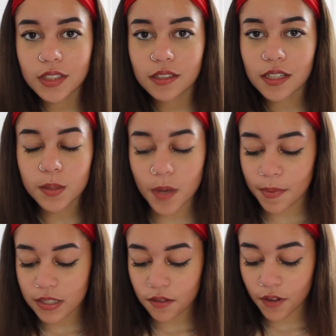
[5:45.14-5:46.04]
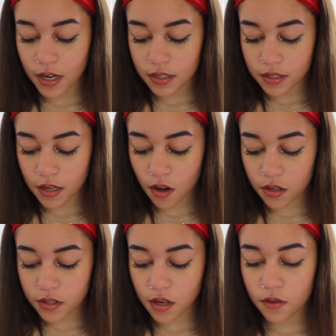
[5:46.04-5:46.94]
And that's my best advice.
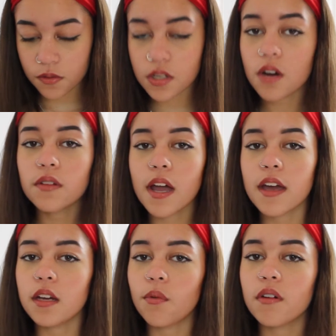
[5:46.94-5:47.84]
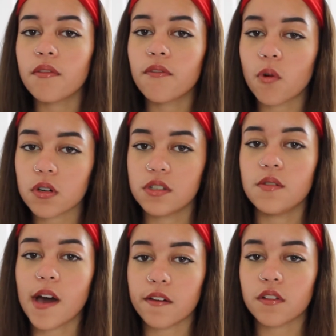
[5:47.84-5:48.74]
Also, don't let anyone force you
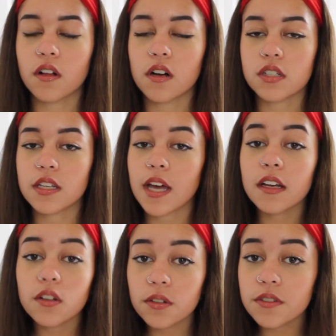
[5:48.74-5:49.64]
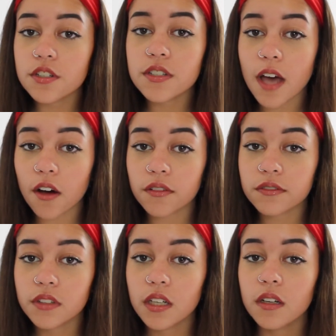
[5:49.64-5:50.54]
out of the closet. That includes yourself,
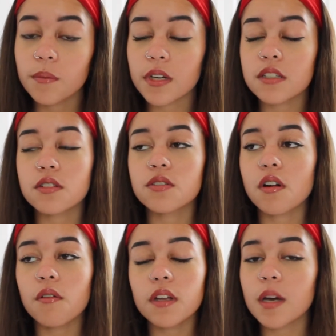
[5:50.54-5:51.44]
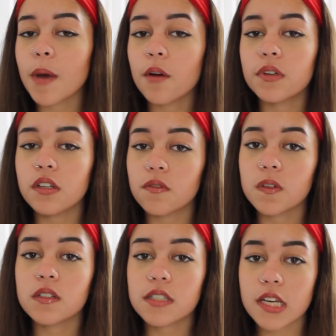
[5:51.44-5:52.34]
because you should only come out when you
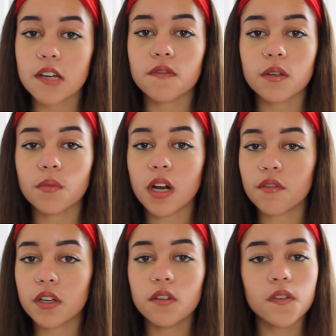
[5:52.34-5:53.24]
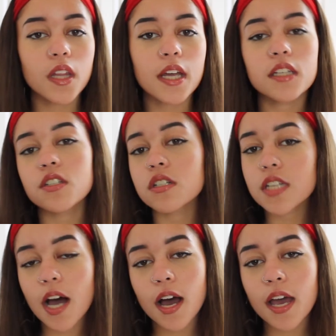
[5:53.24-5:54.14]
feel safe and whenever you feel like it's your
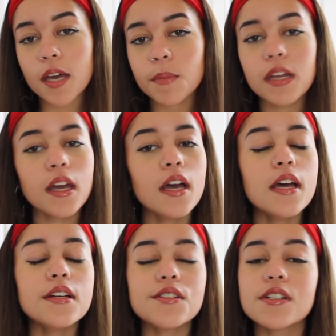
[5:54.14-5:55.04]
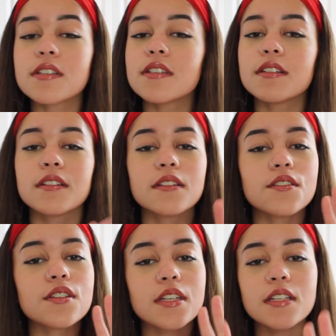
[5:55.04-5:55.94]
time, and just
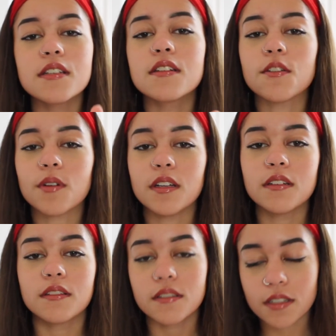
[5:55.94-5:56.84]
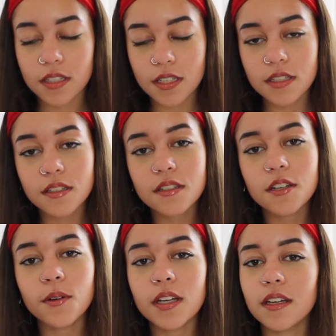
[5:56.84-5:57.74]
ease into it. Just ease
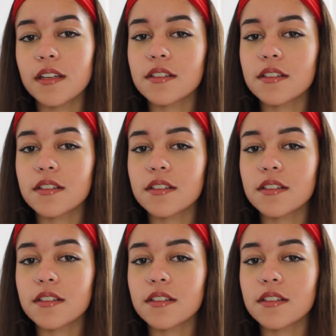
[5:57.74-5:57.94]
into it.